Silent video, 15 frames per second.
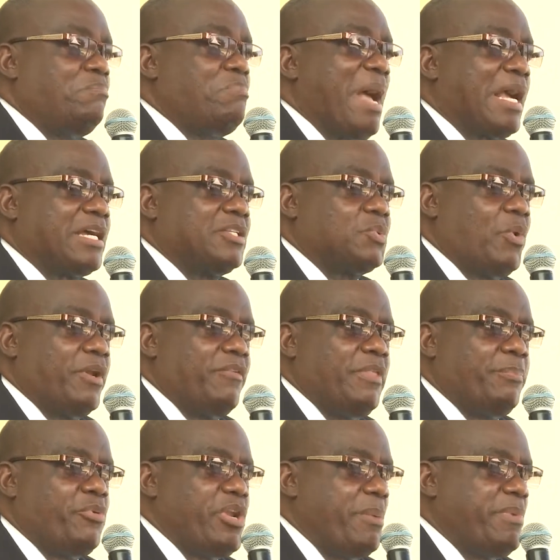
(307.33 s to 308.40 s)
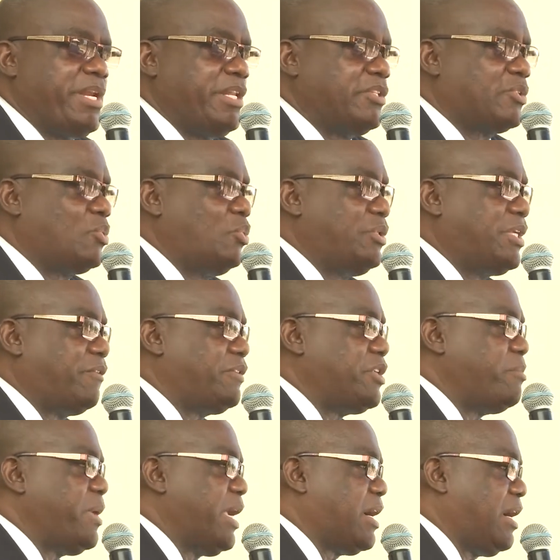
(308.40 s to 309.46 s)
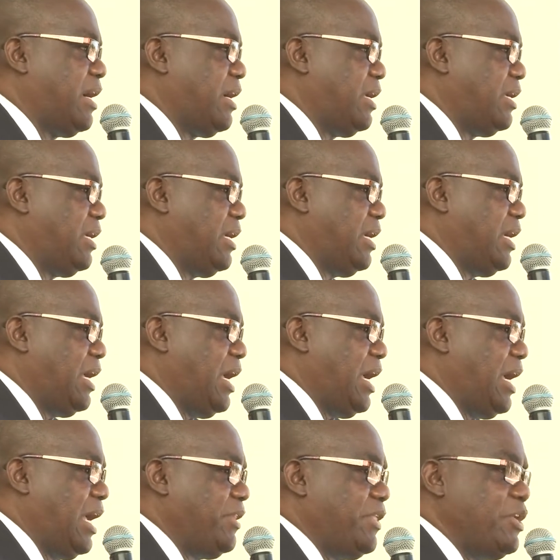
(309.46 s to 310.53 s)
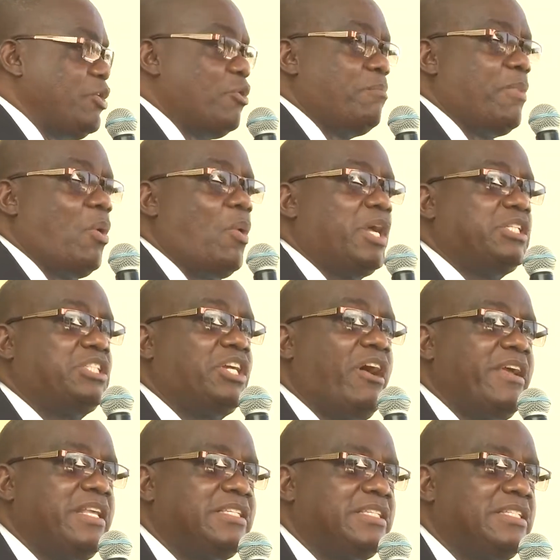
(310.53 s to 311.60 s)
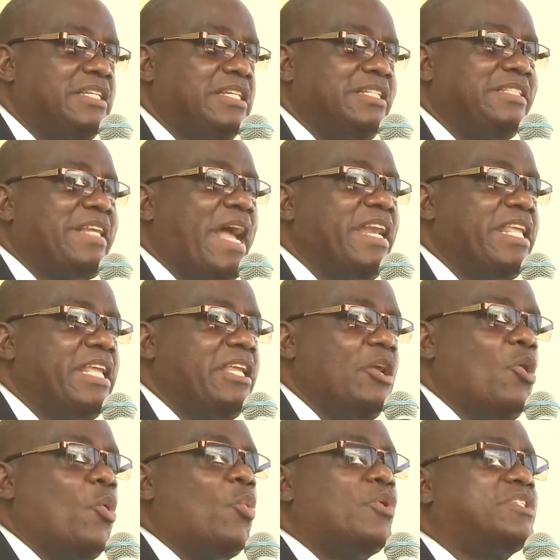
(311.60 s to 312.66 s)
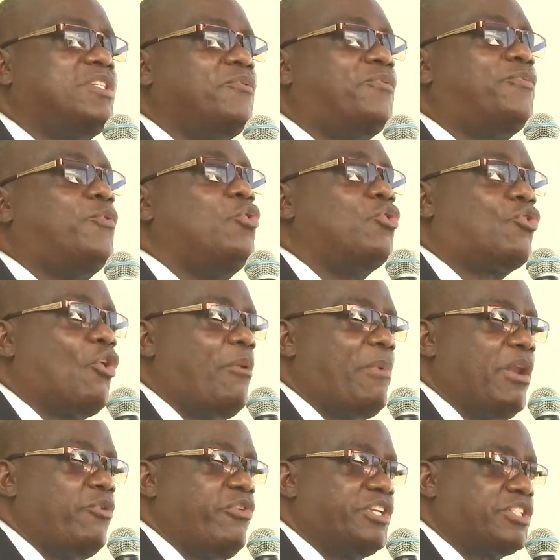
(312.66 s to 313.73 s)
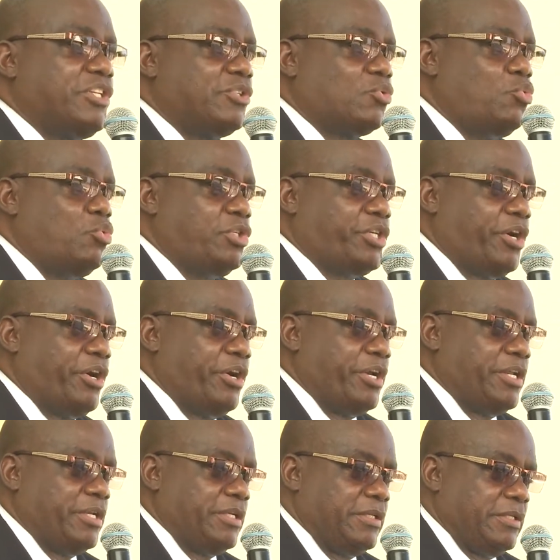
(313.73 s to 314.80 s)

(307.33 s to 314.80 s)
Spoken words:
back as one of the preeminent schools of Jamaica and the number one choice. Danny was the fulcrum on which the school turned.